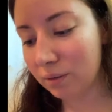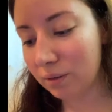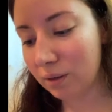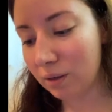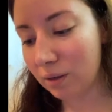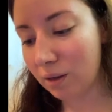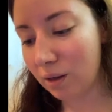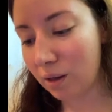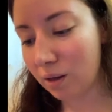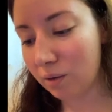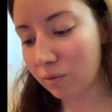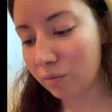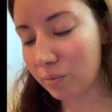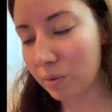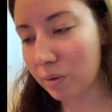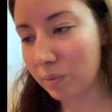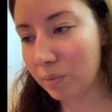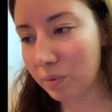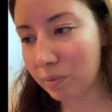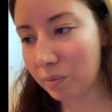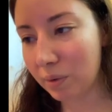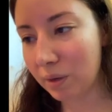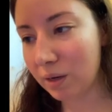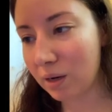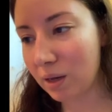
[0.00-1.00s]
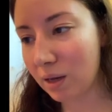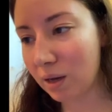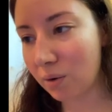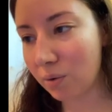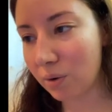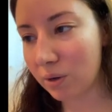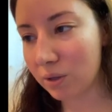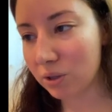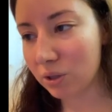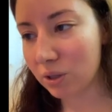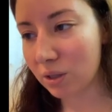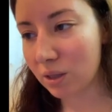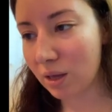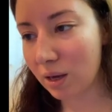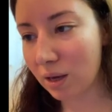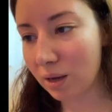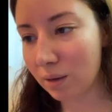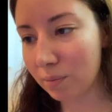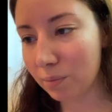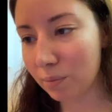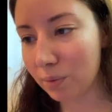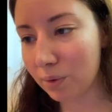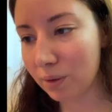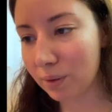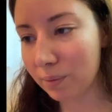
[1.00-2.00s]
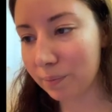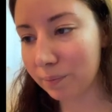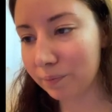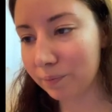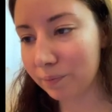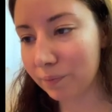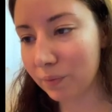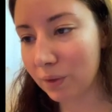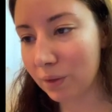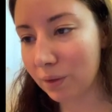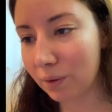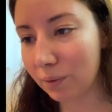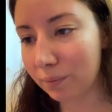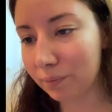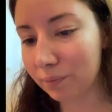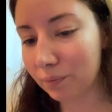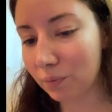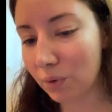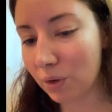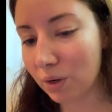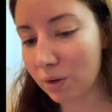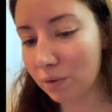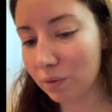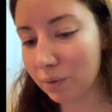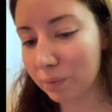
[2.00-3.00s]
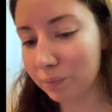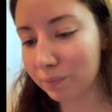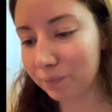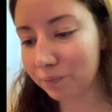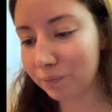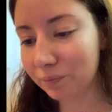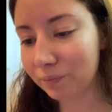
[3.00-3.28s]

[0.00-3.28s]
and a lot of people might like question that, but, you know, whatever.